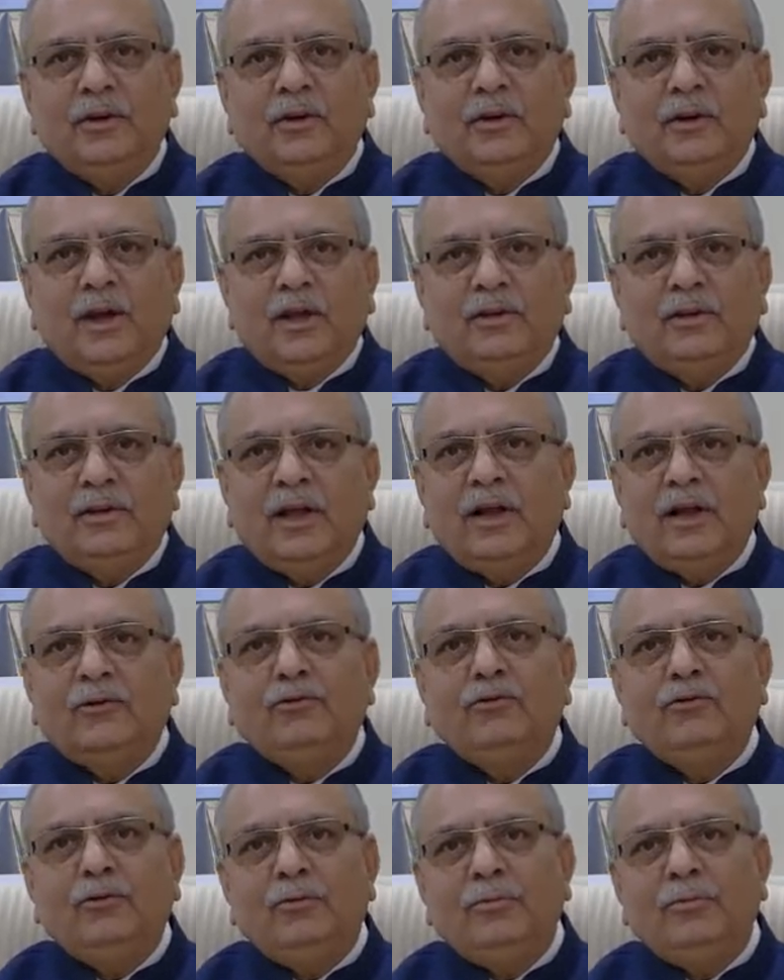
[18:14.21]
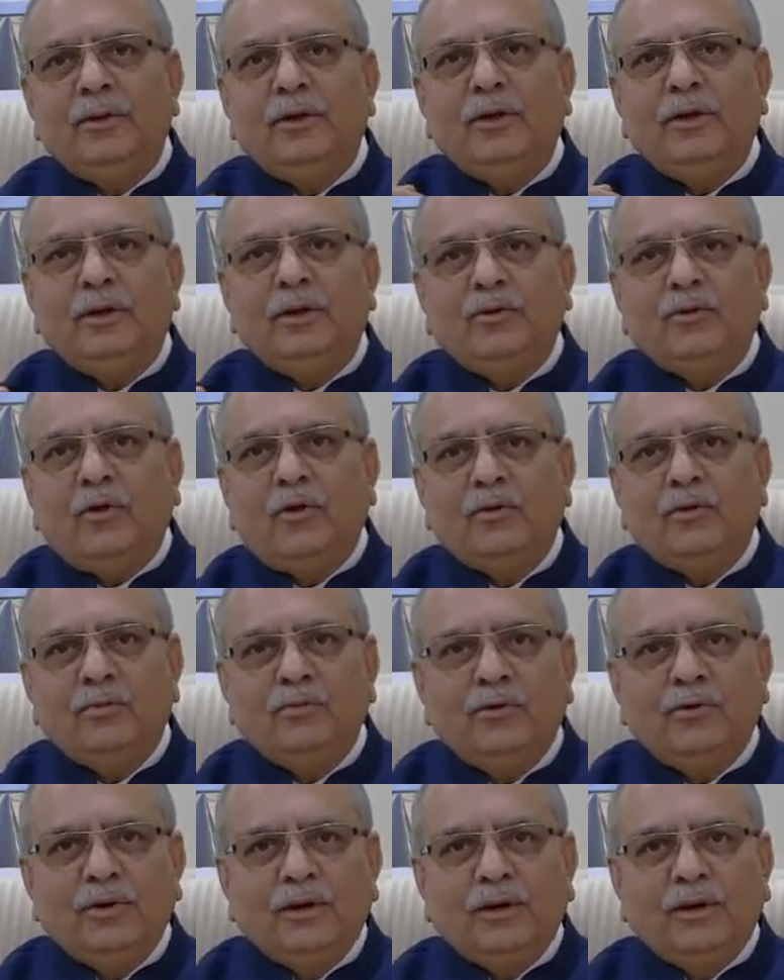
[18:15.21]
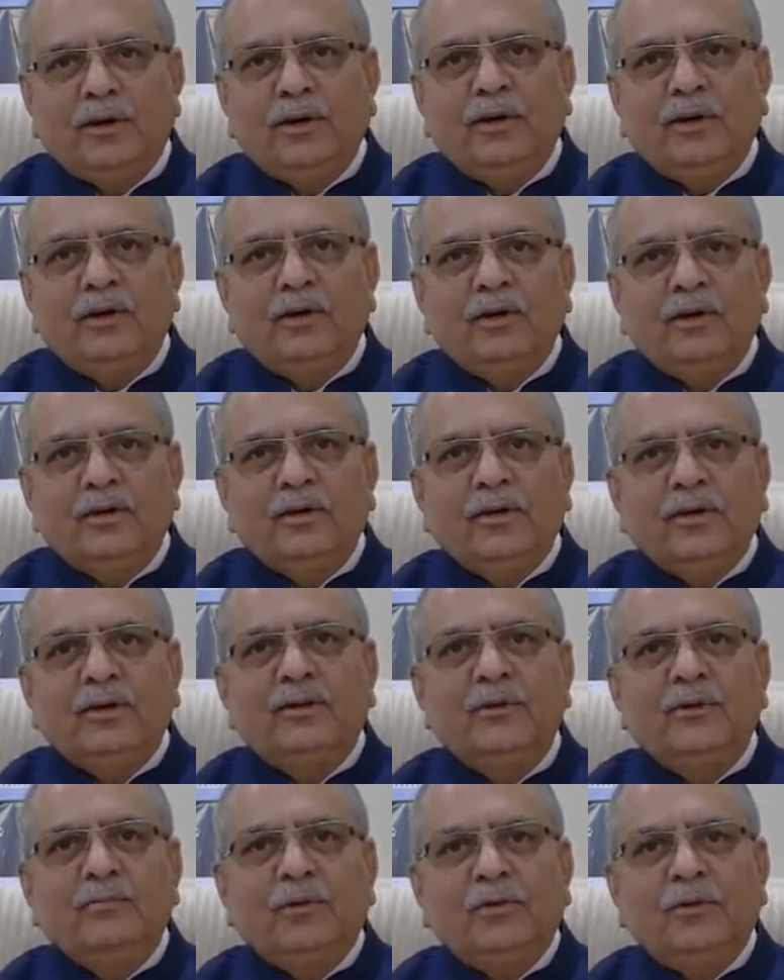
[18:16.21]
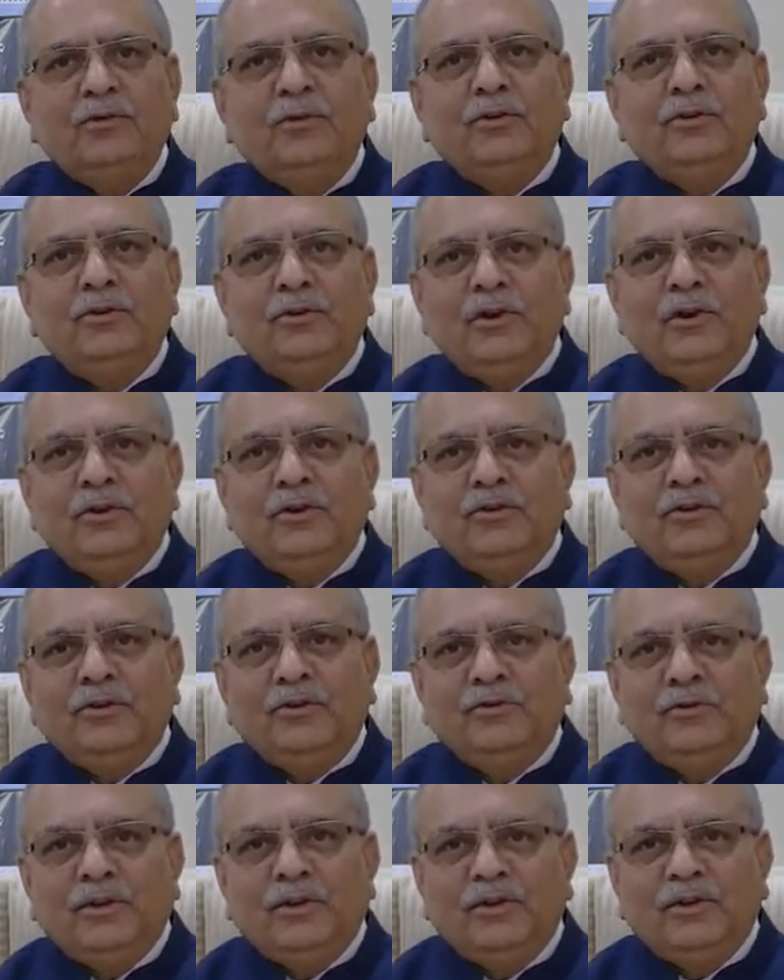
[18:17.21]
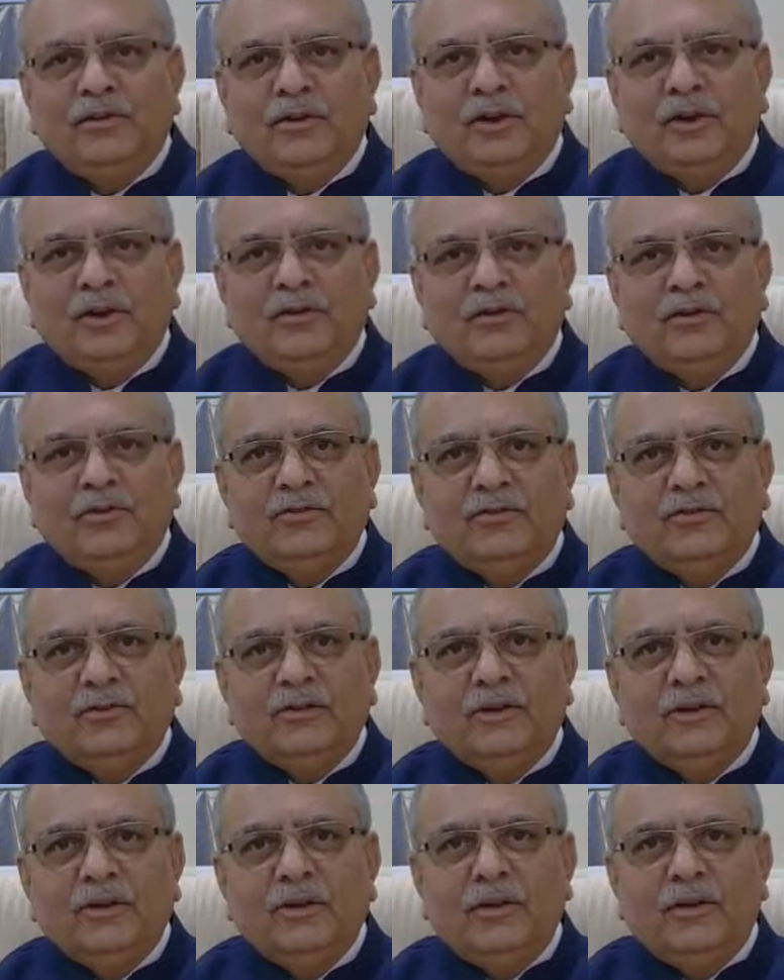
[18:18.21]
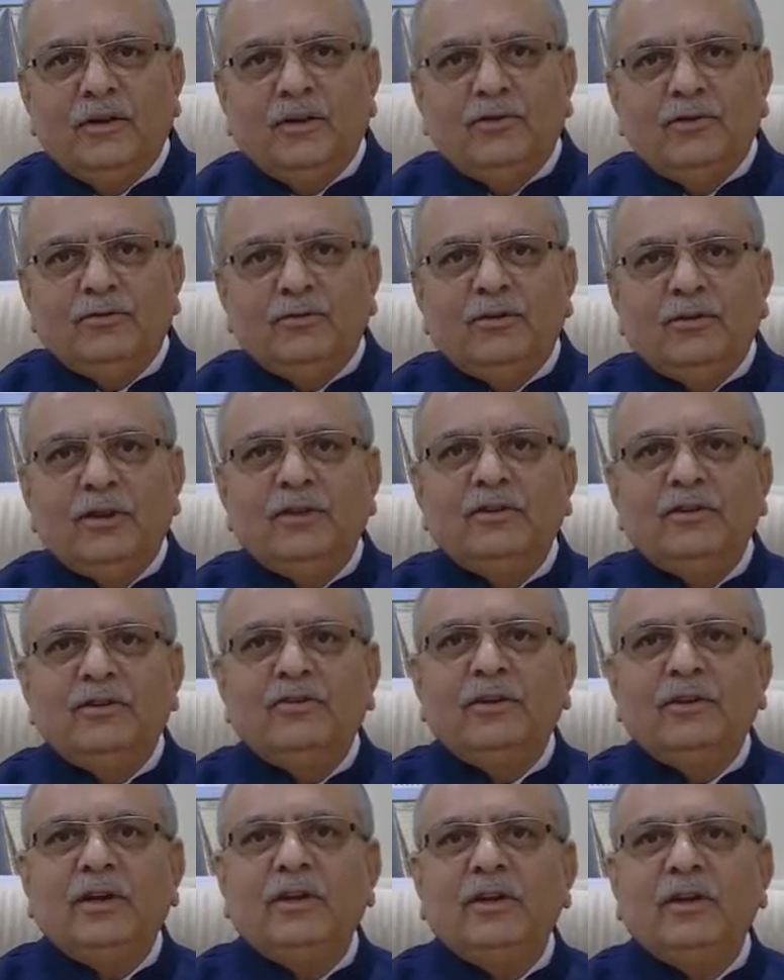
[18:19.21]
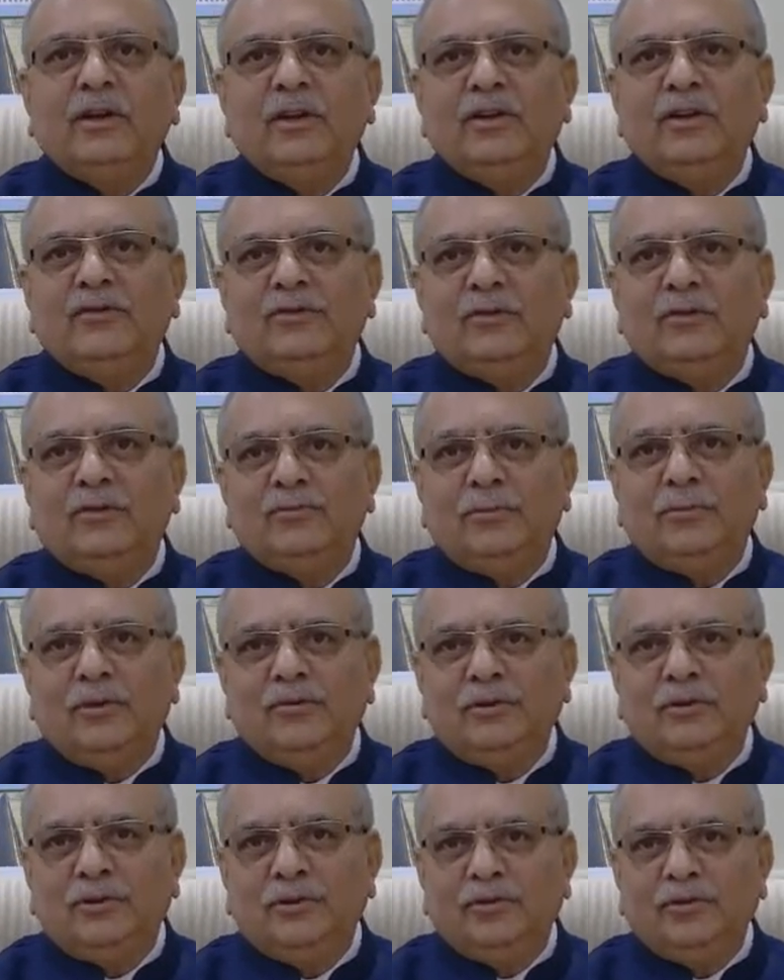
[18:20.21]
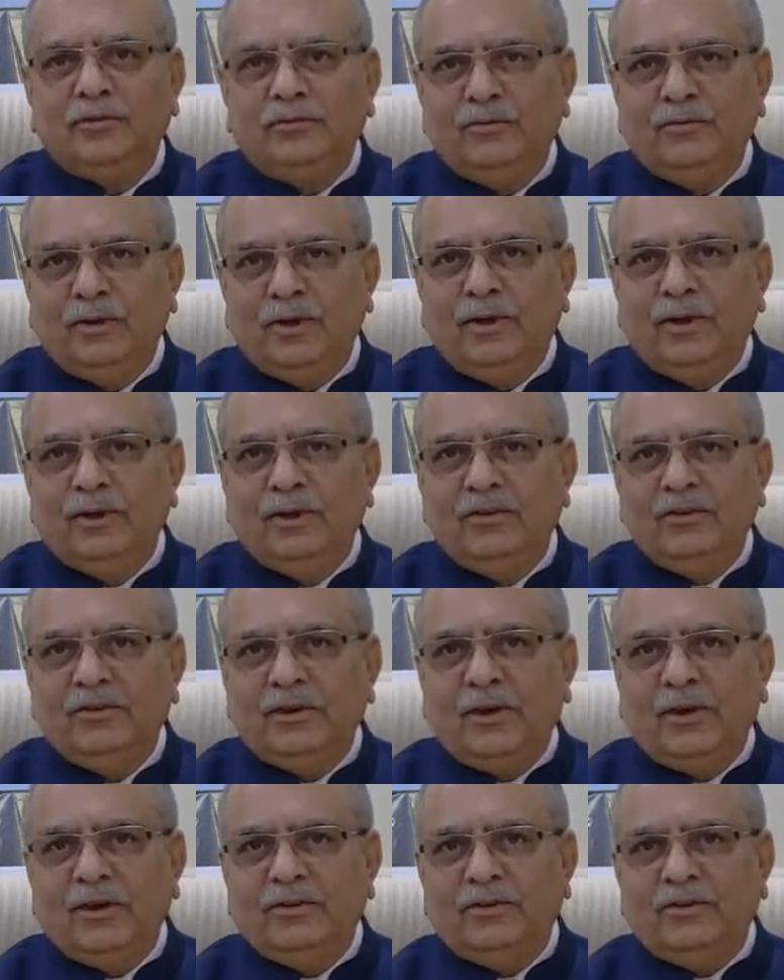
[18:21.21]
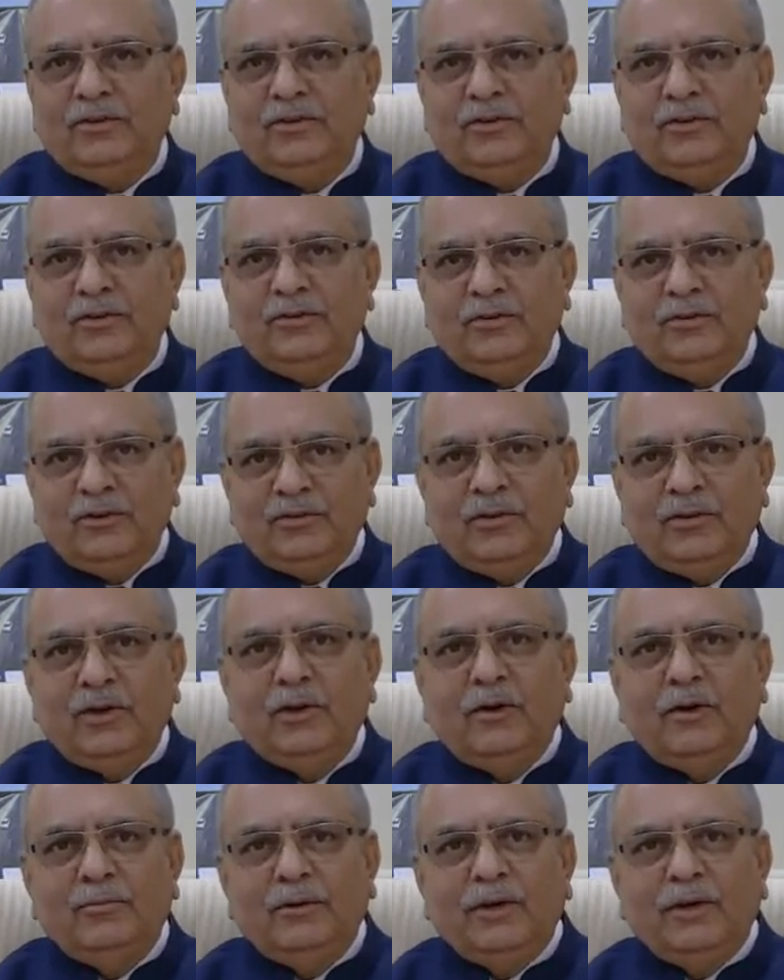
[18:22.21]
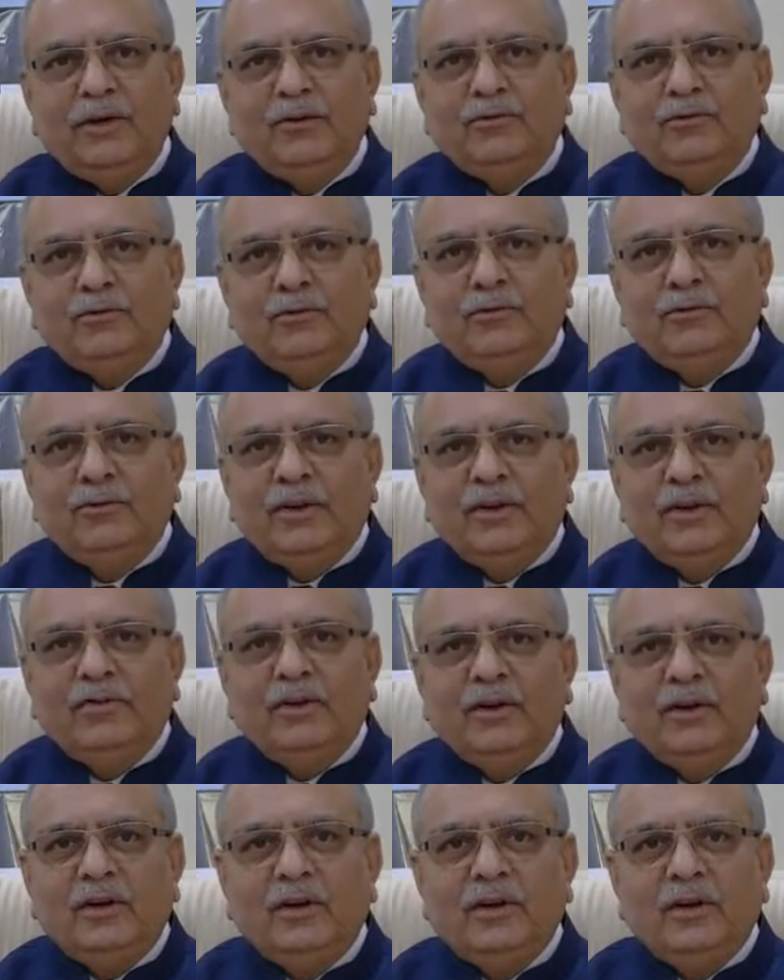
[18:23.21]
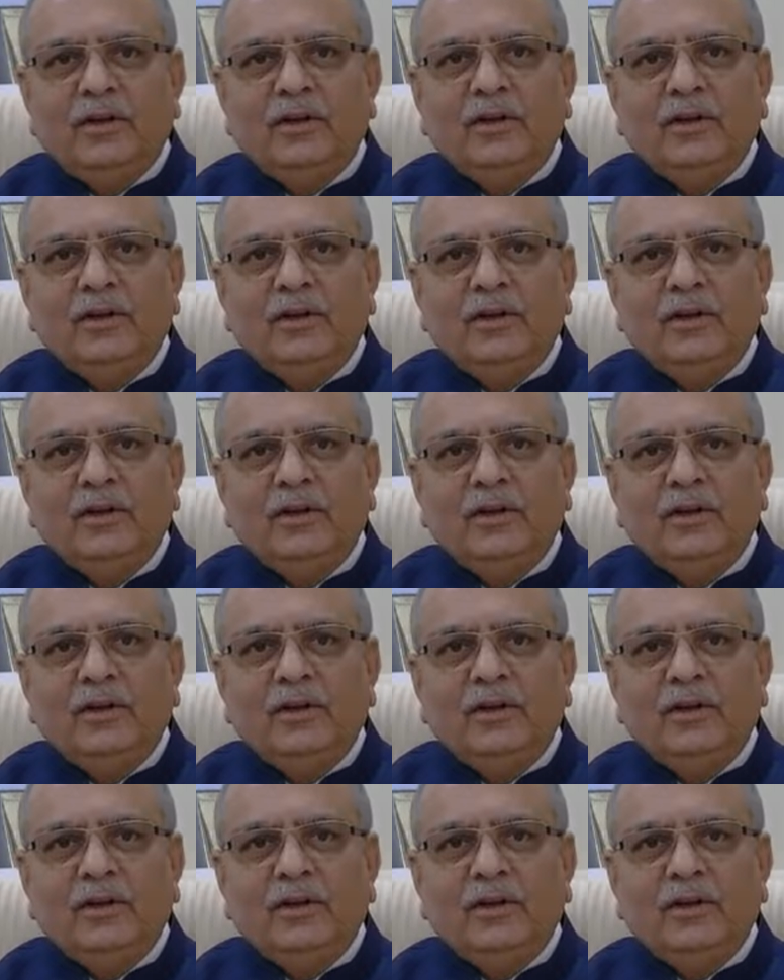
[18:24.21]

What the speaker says: And that should be accommodated in the positive list of indigenization. So there's a second list of positive indigenization which the government issued recently.